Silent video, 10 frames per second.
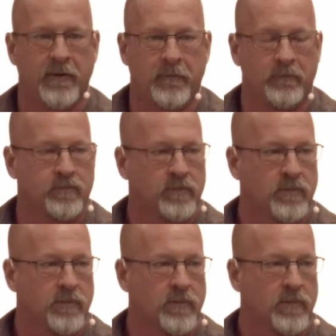
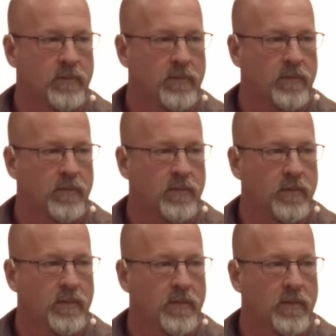
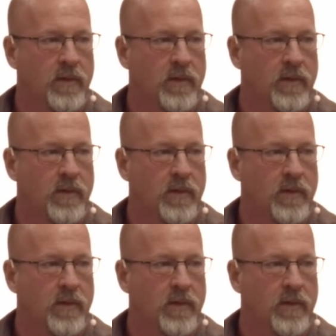No one is speaking in this clip.